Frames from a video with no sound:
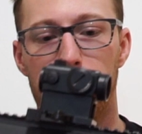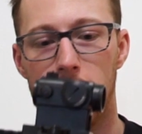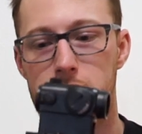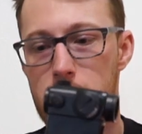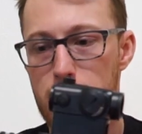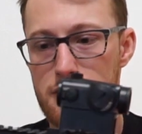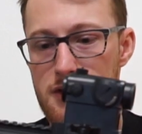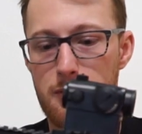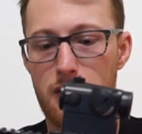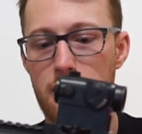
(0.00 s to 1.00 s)
That's the most
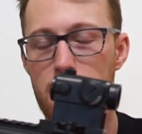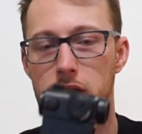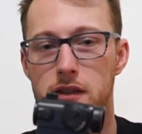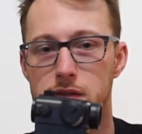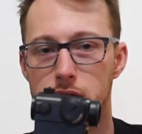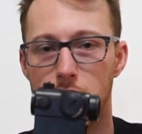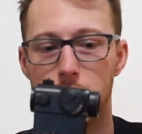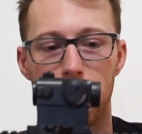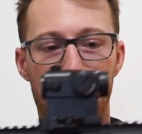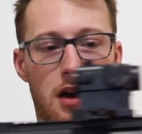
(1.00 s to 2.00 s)
important things to
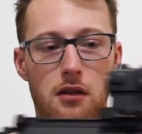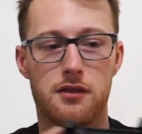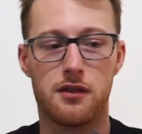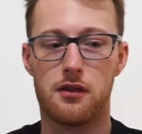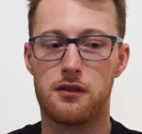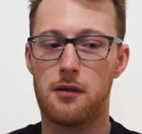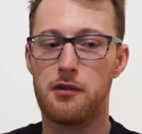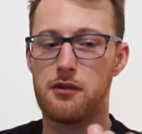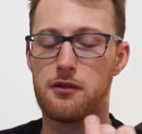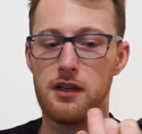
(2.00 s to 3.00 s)
know about the
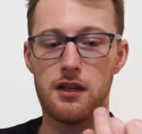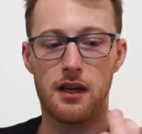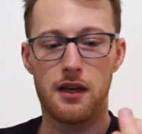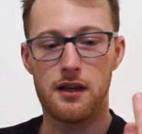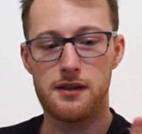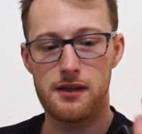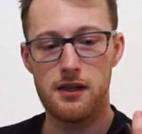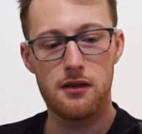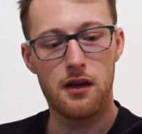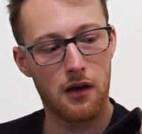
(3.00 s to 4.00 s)
WE
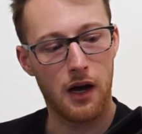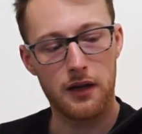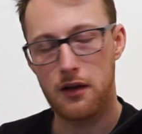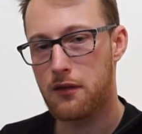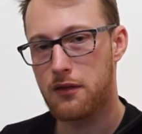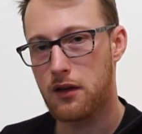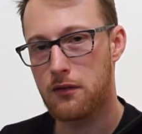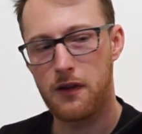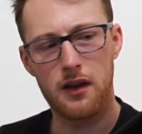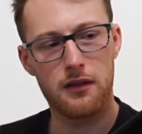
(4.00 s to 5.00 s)
KAC. I cannot think
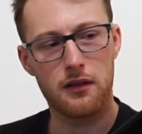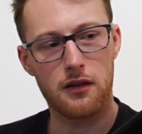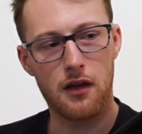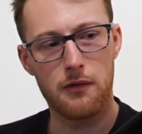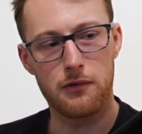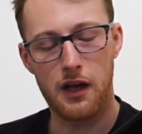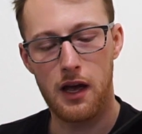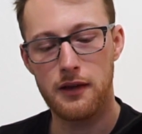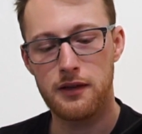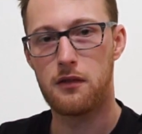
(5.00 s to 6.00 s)
of anything that I would
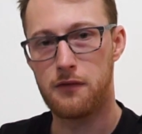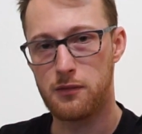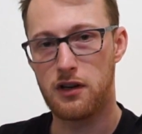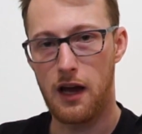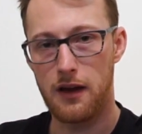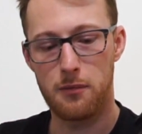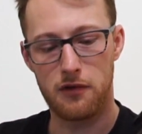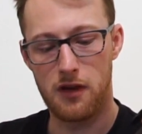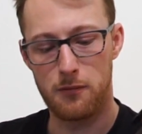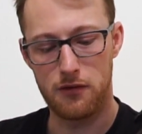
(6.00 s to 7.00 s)
add. From the lineup
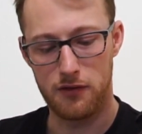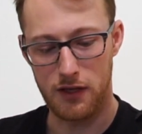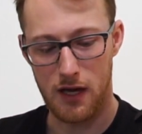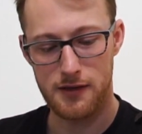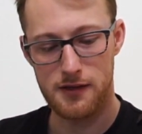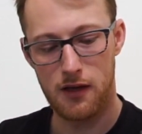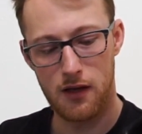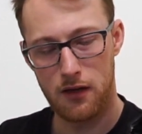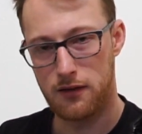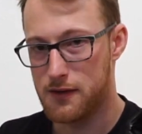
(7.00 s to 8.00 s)
of WE guns,
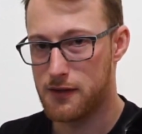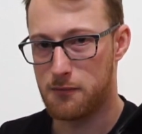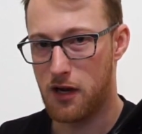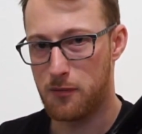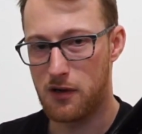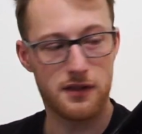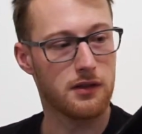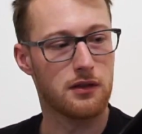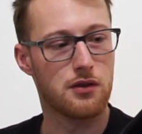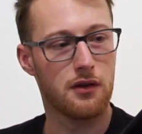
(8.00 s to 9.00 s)
this is my
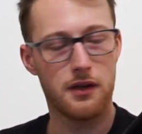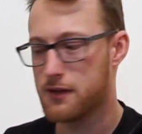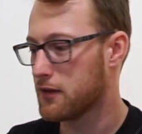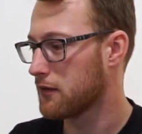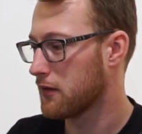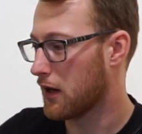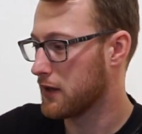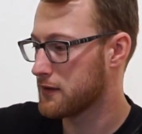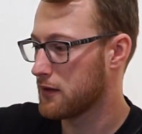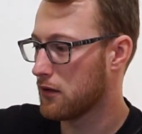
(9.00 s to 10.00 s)
personal choice. I
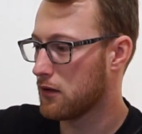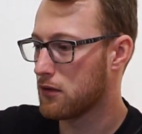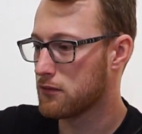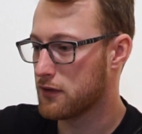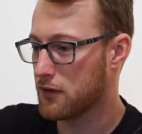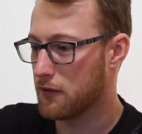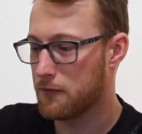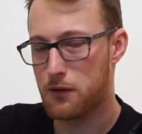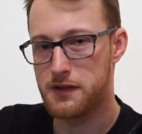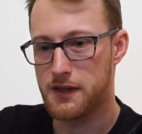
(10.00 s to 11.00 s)
still own the
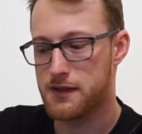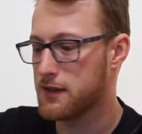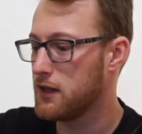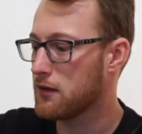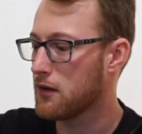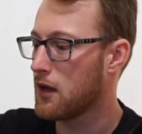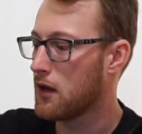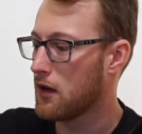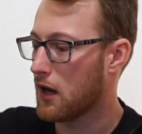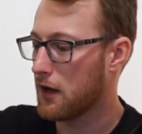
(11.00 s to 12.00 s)
416,
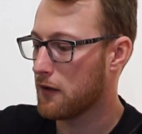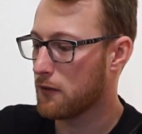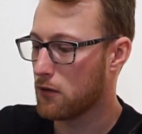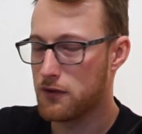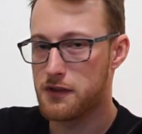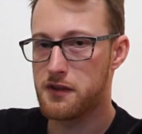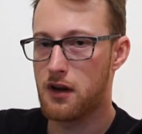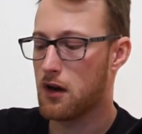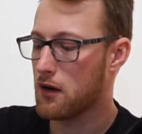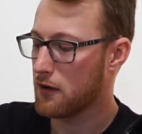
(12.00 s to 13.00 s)
I have owned the
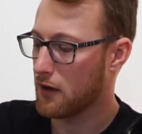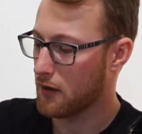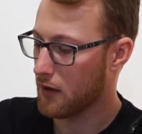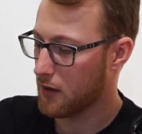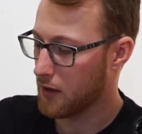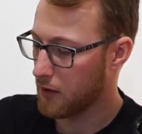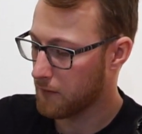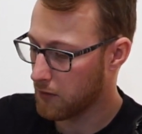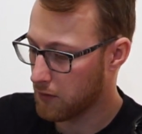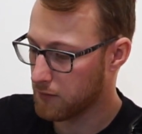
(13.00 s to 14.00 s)
SCAR and I
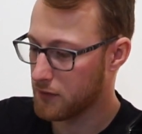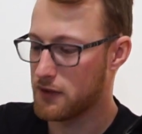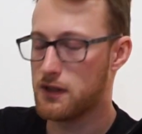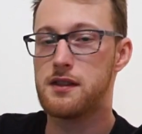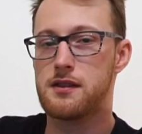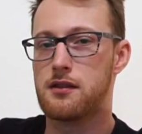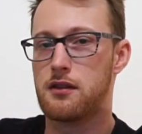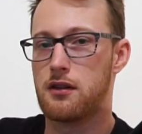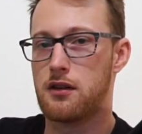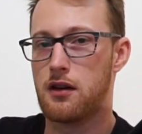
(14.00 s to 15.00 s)
have owned this
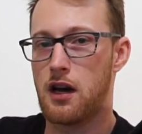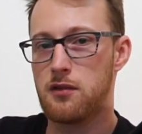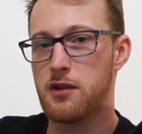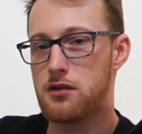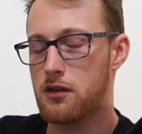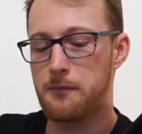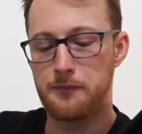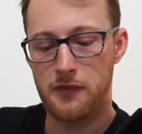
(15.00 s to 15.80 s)
Honey Badger.